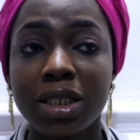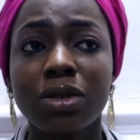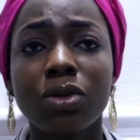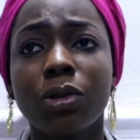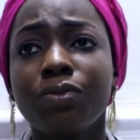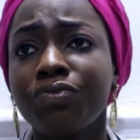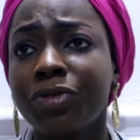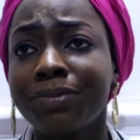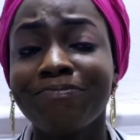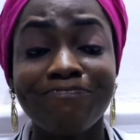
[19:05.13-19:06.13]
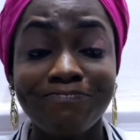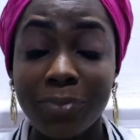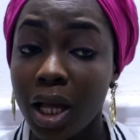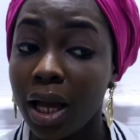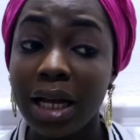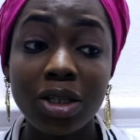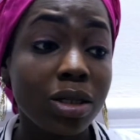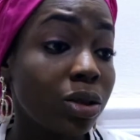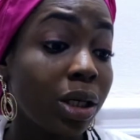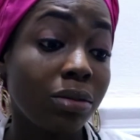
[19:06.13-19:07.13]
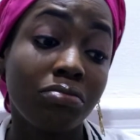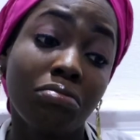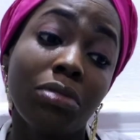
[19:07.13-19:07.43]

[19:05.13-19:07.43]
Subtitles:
So just okay,